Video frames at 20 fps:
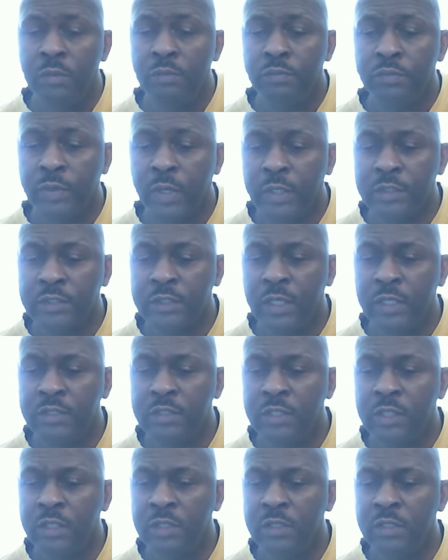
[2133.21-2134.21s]

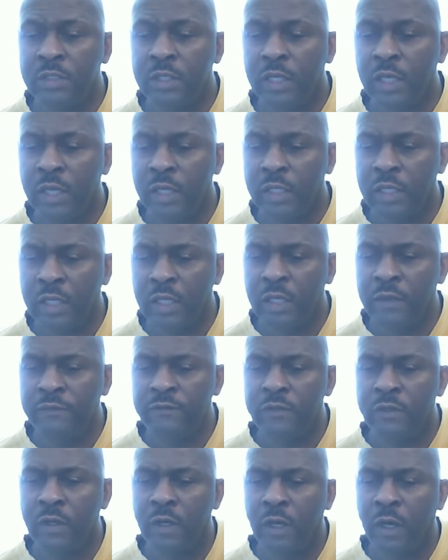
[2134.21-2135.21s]
presenting a
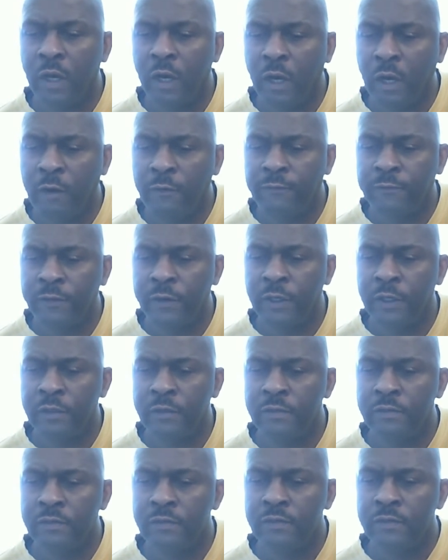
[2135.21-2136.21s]
gift
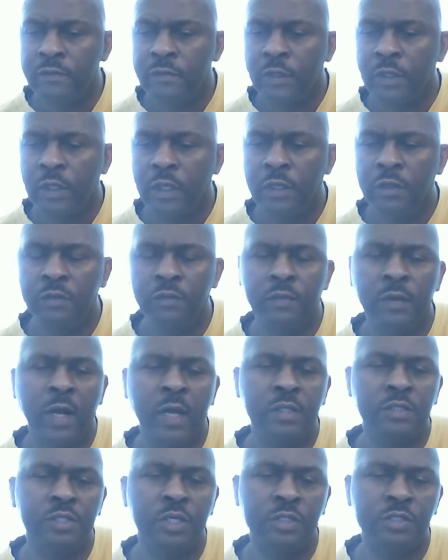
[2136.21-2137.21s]
offering in
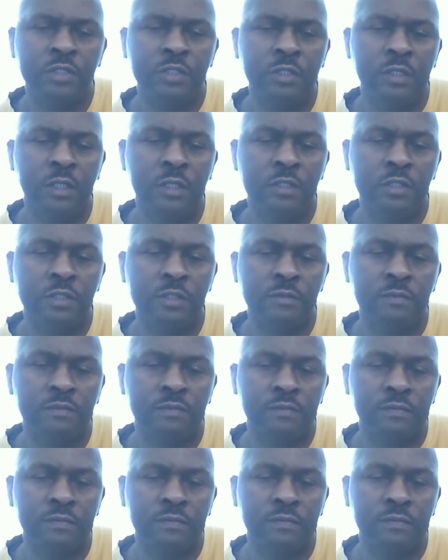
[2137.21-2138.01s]
righteousness.